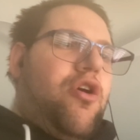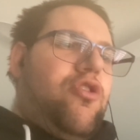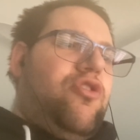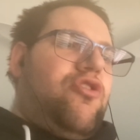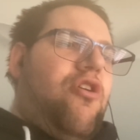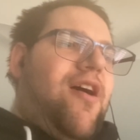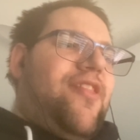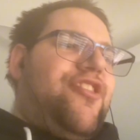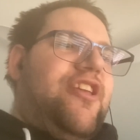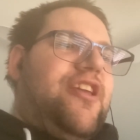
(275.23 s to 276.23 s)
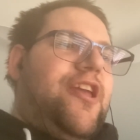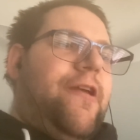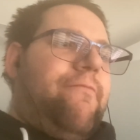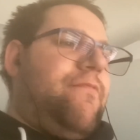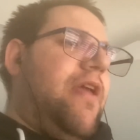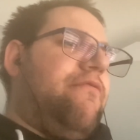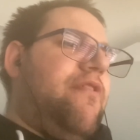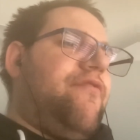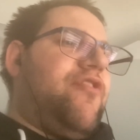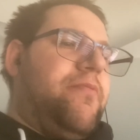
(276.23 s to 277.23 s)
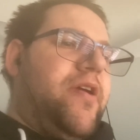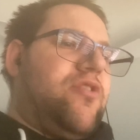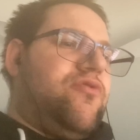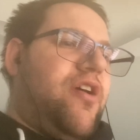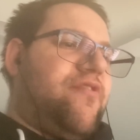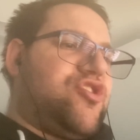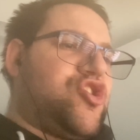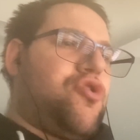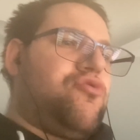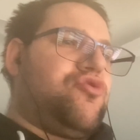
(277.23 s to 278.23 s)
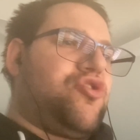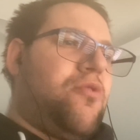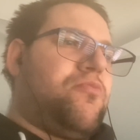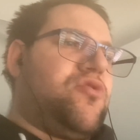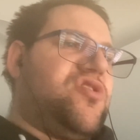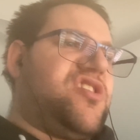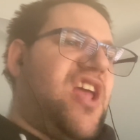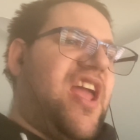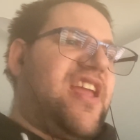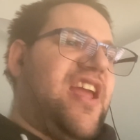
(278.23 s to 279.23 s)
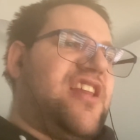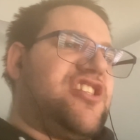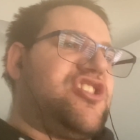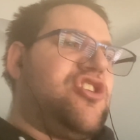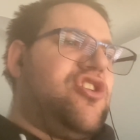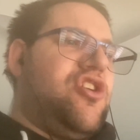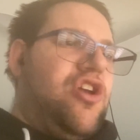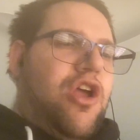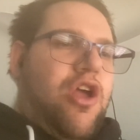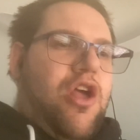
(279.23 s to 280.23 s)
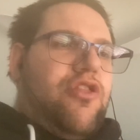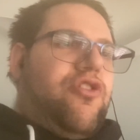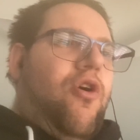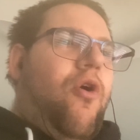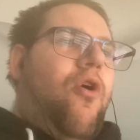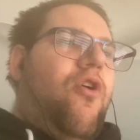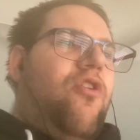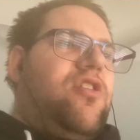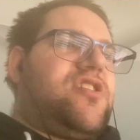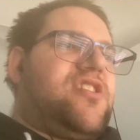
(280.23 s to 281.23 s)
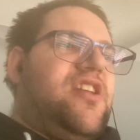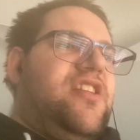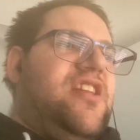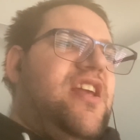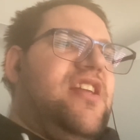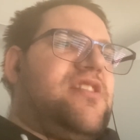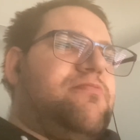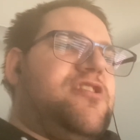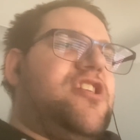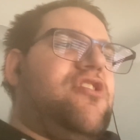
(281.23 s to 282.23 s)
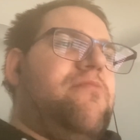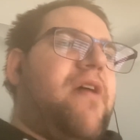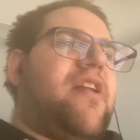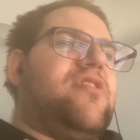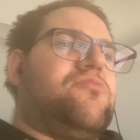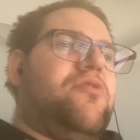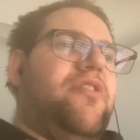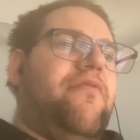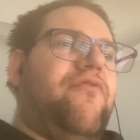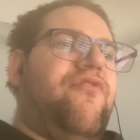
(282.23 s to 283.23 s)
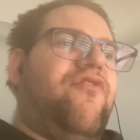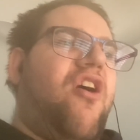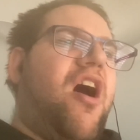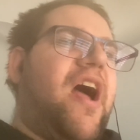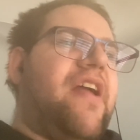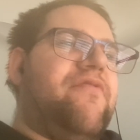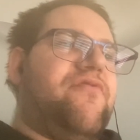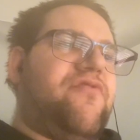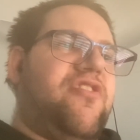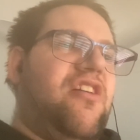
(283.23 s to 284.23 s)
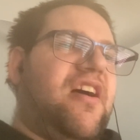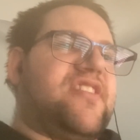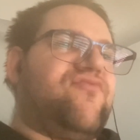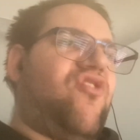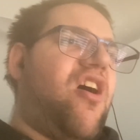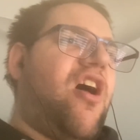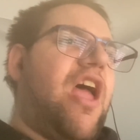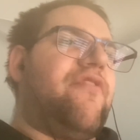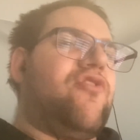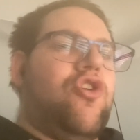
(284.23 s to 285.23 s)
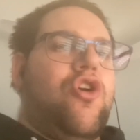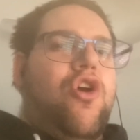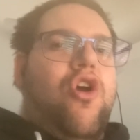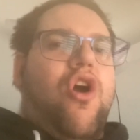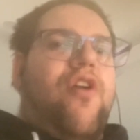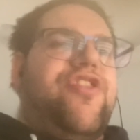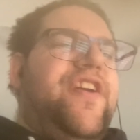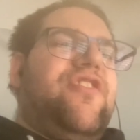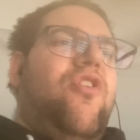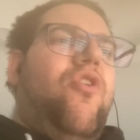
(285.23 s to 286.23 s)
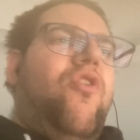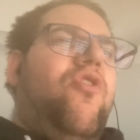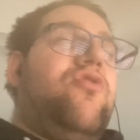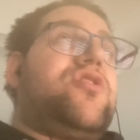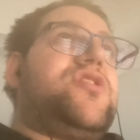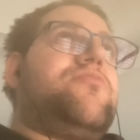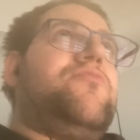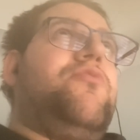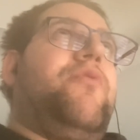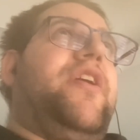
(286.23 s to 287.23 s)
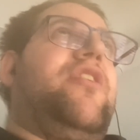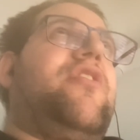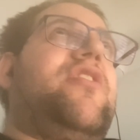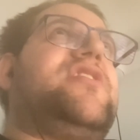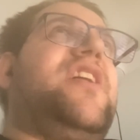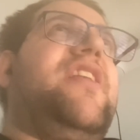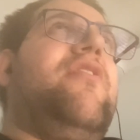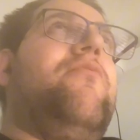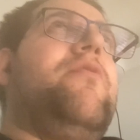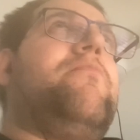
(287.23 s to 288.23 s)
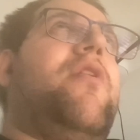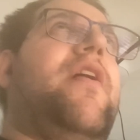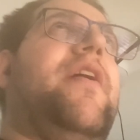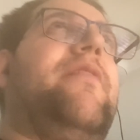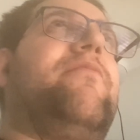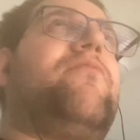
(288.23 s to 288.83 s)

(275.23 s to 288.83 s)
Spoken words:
Look, I think even though Fremantle have shown dominance against the Hawks in these particular matters, winning 5 of the last 5, I think the Hawks will win, and I say they'll win by